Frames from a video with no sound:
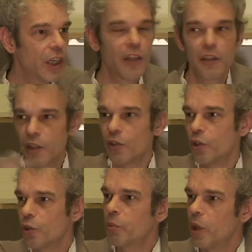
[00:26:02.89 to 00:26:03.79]
And then
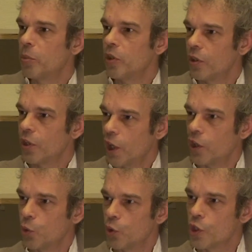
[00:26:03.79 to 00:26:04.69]
other people
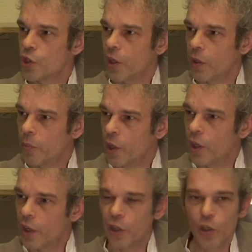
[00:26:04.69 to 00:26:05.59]
can do the same.
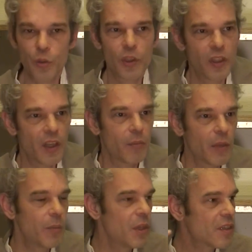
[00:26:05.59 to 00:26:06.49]
And only then
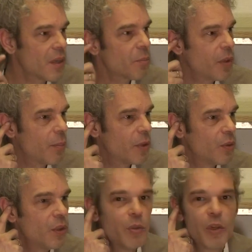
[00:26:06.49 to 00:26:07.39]
maybe some
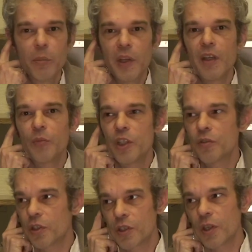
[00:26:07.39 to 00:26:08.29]
people will remain
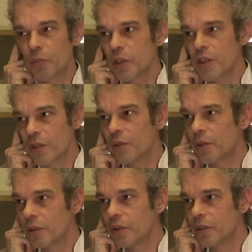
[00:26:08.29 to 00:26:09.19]
which for some reason
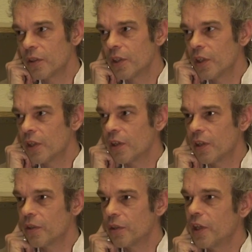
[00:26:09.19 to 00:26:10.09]
or other
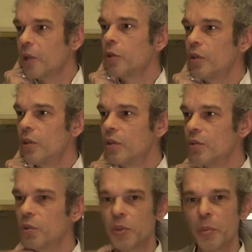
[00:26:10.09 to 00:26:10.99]
are unable
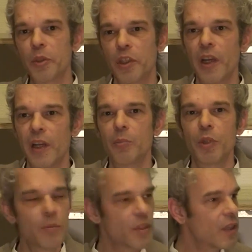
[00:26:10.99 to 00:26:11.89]
to properly help
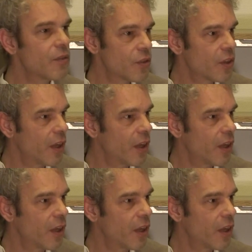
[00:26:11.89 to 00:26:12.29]
themselves.